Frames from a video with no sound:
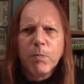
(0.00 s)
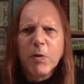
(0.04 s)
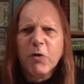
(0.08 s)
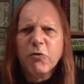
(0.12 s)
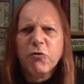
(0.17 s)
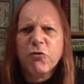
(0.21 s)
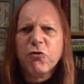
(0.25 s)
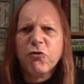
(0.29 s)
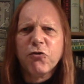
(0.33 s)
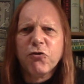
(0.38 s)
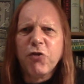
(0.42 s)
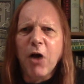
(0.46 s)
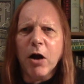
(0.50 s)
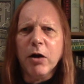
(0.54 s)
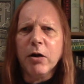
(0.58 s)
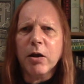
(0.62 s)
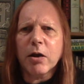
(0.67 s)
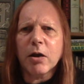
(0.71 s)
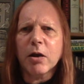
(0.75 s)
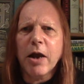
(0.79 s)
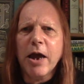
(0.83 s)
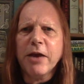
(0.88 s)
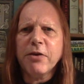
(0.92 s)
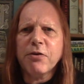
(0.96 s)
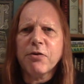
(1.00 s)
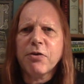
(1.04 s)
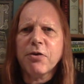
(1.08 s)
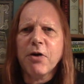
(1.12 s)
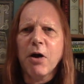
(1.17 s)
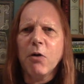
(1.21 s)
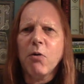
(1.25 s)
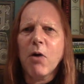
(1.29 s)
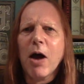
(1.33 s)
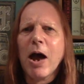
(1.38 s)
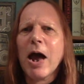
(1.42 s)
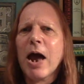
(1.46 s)
Stunning length
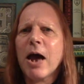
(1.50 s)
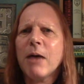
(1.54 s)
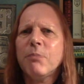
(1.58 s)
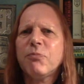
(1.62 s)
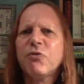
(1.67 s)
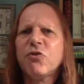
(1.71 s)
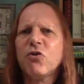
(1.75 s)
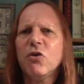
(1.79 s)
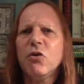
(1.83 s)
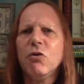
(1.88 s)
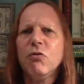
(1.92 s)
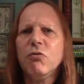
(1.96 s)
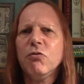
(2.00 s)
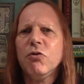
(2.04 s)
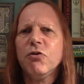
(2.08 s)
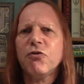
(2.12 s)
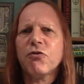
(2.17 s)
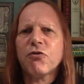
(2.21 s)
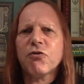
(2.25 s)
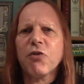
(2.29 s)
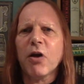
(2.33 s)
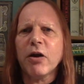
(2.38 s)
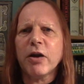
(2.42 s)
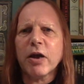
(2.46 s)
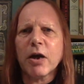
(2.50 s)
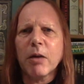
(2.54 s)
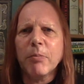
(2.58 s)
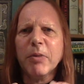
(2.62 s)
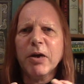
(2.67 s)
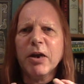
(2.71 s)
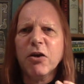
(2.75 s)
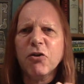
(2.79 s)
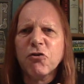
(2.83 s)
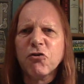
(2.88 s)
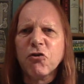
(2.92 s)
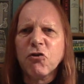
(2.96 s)
though, absolutely stunning. I
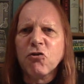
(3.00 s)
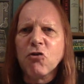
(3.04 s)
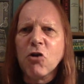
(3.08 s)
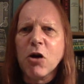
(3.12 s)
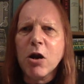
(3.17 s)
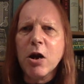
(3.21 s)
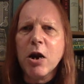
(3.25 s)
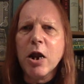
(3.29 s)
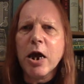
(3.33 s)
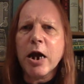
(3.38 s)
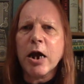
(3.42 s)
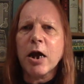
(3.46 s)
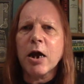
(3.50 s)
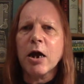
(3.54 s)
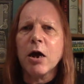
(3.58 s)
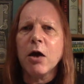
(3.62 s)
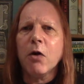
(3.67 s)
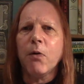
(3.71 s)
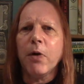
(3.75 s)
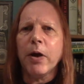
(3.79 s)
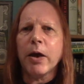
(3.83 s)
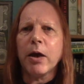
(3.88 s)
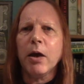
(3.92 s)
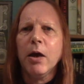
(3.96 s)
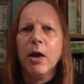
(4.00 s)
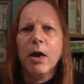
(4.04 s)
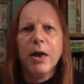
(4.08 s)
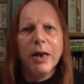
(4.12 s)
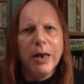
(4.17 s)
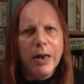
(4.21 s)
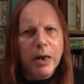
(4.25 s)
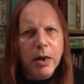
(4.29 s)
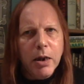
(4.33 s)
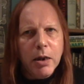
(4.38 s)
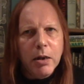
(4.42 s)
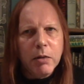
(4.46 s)
mean, it's just lingering,
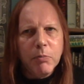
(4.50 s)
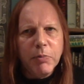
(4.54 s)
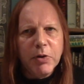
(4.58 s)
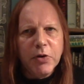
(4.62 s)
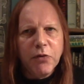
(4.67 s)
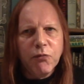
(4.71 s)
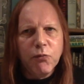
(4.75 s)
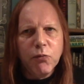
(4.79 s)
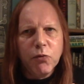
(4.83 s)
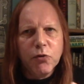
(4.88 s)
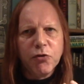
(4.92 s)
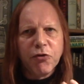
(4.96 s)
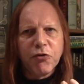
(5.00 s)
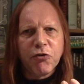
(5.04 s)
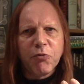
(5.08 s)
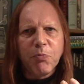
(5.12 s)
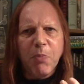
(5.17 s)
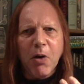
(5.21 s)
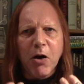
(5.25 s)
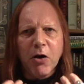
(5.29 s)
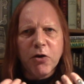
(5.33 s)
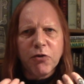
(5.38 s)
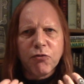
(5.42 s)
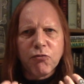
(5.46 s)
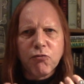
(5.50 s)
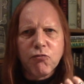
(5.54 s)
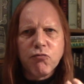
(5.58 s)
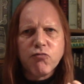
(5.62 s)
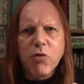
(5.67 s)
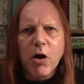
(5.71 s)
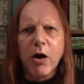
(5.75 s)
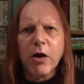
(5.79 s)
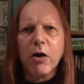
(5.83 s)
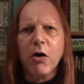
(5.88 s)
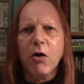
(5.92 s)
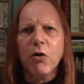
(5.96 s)
little bit of wood spice
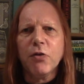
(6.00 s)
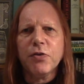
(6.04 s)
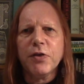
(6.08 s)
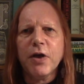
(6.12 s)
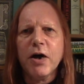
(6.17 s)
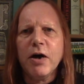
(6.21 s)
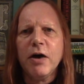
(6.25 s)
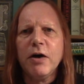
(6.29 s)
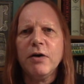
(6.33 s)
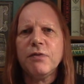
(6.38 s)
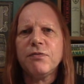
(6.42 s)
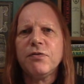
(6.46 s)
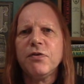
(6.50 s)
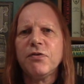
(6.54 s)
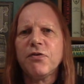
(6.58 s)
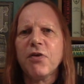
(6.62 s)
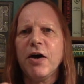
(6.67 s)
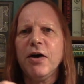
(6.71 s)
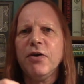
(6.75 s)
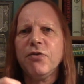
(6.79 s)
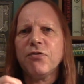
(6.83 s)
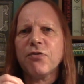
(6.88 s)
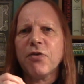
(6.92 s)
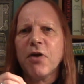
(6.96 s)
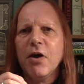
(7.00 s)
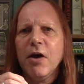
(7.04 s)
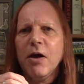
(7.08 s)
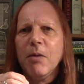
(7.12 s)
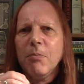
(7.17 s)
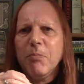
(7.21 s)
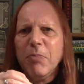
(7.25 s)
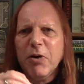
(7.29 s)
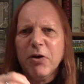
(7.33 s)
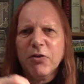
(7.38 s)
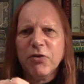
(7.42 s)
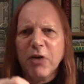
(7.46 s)
right on the aftertaste,
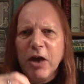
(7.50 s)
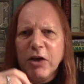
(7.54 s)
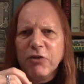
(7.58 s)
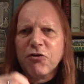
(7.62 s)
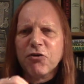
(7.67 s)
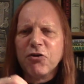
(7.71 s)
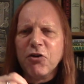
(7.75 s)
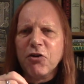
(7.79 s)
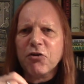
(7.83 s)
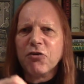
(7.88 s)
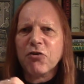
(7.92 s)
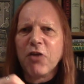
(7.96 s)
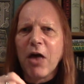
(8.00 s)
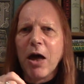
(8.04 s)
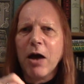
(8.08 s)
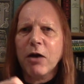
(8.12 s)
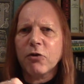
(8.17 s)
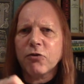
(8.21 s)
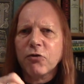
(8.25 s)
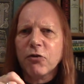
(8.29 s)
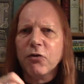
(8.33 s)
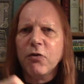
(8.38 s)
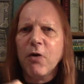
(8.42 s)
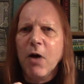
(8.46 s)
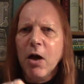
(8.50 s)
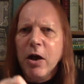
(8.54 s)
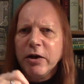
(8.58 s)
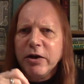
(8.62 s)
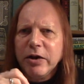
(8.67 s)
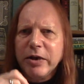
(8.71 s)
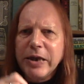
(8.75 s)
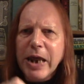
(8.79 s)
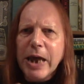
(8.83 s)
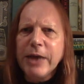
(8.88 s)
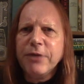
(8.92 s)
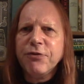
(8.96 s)
but it's just that sort
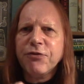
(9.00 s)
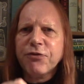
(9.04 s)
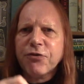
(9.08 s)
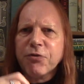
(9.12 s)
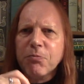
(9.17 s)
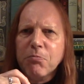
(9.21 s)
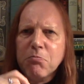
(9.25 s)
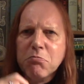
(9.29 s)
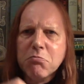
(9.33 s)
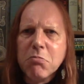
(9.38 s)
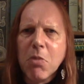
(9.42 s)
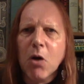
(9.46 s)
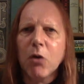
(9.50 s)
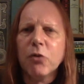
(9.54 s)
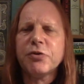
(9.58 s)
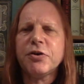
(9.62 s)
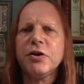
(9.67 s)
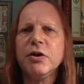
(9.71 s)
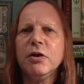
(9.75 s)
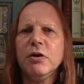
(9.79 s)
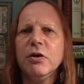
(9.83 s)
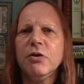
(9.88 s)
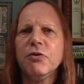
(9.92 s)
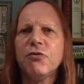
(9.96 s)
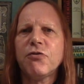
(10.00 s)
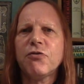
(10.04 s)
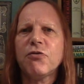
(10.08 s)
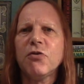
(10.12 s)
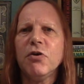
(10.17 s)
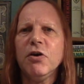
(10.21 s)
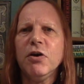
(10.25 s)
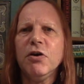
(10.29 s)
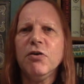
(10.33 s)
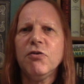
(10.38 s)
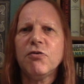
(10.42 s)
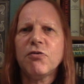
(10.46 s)
of dense maltiness
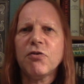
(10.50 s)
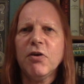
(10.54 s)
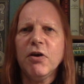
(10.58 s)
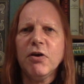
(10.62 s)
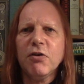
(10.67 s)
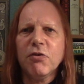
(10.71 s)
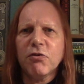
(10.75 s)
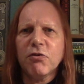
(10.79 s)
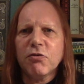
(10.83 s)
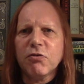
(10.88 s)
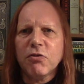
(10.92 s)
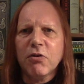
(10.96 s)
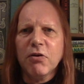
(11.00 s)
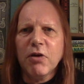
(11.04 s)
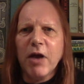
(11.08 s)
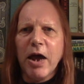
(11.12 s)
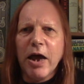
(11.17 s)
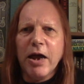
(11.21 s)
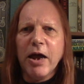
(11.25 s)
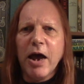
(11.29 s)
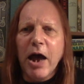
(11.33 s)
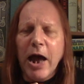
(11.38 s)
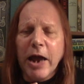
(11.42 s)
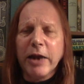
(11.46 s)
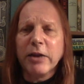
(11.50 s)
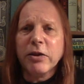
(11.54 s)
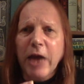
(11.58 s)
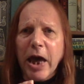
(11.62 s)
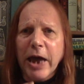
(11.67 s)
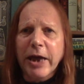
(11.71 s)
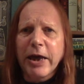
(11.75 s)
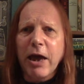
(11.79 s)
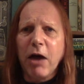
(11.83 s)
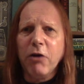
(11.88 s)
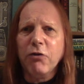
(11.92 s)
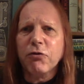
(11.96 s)
that is, and
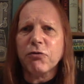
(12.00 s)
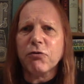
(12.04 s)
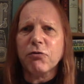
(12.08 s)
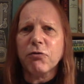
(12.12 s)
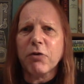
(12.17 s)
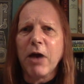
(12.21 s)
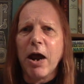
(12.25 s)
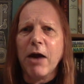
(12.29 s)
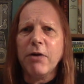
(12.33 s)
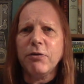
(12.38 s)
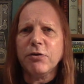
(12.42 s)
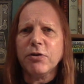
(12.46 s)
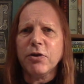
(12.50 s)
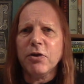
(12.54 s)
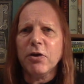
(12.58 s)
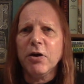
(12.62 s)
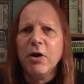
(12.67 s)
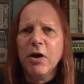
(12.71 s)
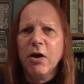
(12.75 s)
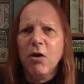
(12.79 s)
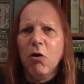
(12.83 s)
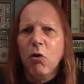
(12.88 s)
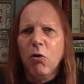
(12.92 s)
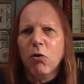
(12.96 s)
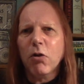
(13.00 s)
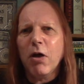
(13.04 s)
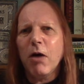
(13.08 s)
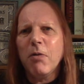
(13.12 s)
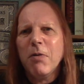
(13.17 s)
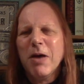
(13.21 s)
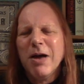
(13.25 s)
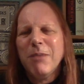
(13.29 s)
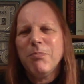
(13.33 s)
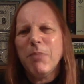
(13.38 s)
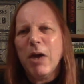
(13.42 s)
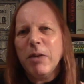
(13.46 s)
that coastal character, that,
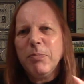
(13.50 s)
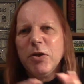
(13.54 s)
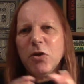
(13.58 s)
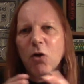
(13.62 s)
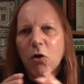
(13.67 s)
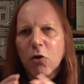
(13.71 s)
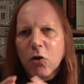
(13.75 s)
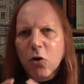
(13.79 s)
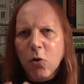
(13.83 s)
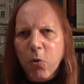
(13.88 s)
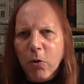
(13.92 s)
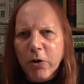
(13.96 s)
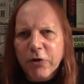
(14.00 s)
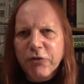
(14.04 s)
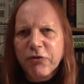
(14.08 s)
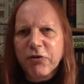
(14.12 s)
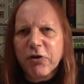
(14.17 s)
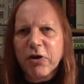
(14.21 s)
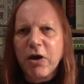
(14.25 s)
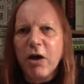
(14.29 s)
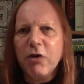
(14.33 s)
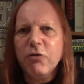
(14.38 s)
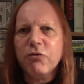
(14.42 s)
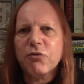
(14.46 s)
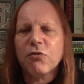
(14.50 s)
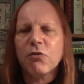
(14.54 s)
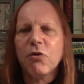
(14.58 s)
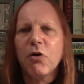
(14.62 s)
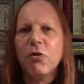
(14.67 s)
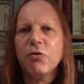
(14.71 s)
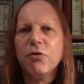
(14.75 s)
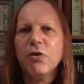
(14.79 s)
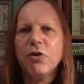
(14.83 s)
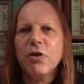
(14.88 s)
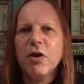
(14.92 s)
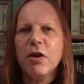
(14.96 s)
although maybe not quite so coastal
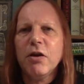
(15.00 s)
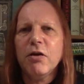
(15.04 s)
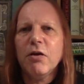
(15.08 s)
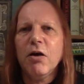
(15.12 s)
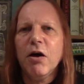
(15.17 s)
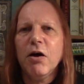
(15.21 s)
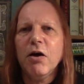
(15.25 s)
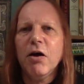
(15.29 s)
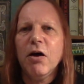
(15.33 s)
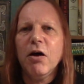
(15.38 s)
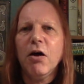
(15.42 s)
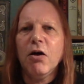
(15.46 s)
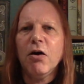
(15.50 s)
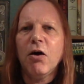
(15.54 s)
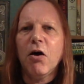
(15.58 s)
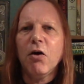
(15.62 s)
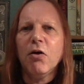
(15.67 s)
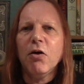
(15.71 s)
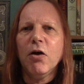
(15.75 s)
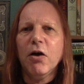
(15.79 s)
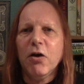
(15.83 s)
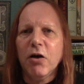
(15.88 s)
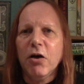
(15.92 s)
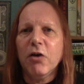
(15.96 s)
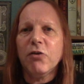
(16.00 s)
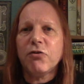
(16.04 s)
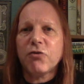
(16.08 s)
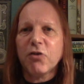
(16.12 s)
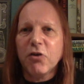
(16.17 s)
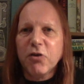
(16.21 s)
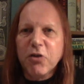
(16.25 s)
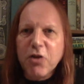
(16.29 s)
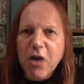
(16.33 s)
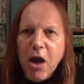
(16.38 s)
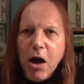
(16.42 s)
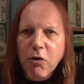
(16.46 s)
on the uh, as
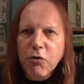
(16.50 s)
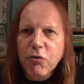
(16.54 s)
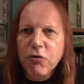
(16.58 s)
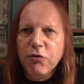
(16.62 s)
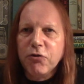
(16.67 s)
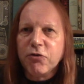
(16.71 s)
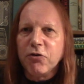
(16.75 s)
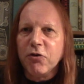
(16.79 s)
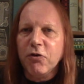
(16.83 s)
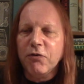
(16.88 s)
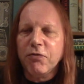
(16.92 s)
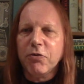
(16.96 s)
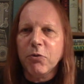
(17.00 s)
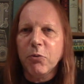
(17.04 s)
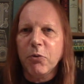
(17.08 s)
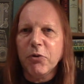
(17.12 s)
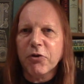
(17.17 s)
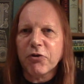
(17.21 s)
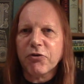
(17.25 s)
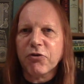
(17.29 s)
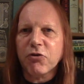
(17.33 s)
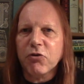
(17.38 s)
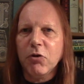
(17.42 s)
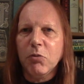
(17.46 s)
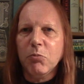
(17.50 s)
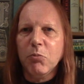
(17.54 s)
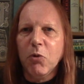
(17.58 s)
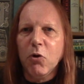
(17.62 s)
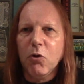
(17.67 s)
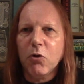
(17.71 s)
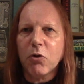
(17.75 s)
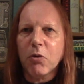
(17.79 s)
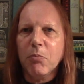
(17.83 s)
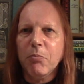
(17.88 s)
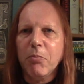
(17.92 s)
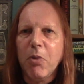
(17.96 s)
the nose of the Wilson and
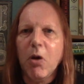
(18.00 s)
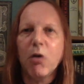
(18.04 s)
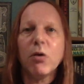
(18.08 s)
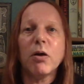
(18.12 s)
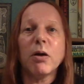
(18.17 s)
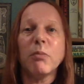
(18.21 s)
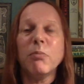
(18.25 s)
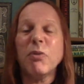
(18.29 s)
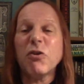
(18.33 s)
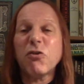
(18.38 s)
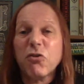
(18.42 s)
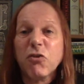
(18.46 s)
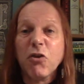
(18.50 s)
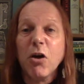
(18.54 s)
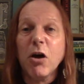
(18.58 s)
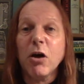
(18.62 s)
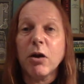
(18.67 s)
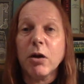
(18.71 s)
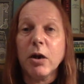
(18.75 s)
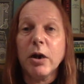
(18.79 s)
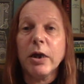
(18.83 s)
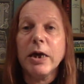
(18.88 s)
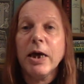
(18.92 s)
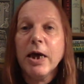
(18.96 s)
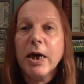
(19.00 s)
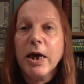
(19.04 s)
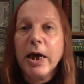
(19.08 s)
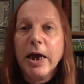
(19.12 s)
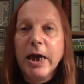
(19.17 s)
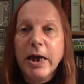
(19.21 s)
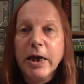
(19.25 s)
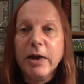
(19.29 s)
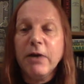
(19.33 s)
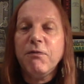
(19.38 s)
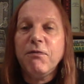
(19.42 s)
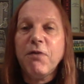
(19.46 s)
Morgan bottling, but certainly
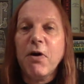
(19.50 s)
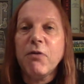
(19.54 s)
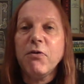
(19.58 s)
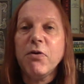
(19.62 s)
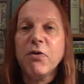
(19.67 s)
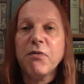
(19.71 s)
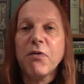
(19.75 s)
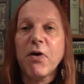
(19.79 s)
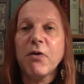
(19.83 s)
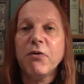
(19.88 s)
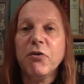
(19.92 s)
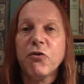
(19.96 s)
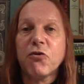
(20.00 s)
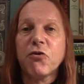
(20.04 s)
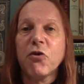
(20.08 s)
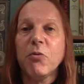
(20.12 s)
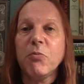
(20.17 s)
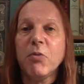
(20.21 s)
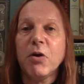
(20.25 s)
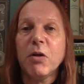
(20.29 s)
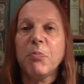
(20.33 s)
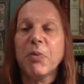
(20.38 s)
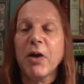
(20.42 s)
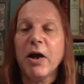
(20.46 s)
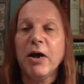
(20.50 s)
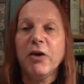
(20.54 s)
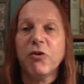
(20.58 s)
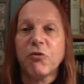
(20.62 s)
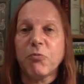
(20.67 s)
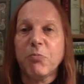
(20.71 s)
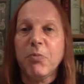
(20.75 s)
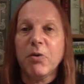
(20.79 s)
in a very, very similar place.